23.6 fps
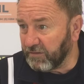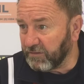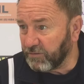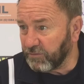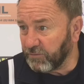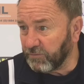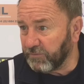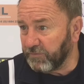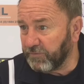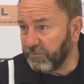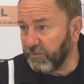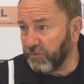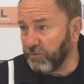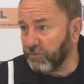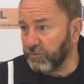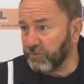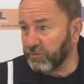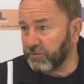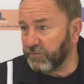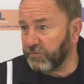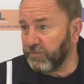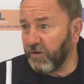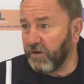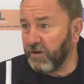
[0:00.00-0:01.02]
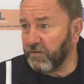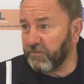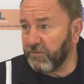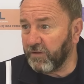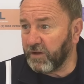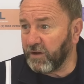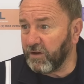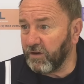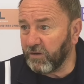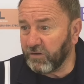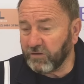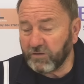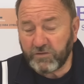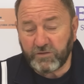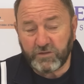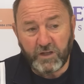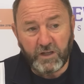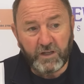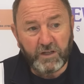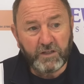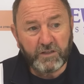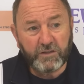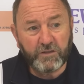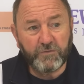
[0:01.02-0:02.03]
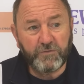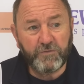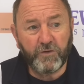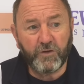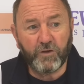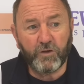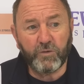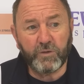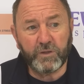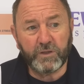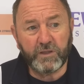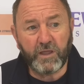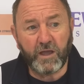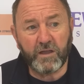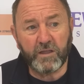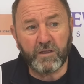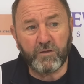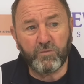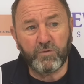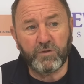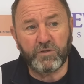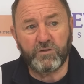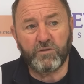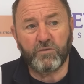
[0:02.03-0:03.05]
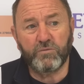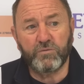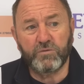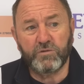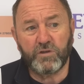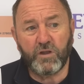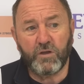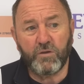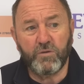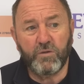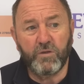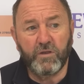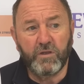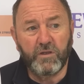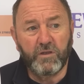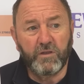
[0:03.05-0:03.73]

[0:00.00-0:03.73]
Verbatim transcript: sort of four, five o'clock the following day, which also